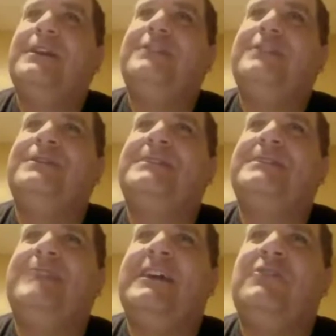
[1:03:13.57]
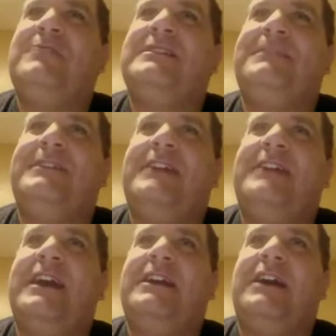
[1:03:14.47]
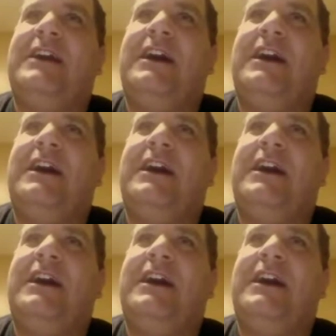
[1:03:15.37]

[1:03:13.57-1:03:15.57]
to explain, it would be something like.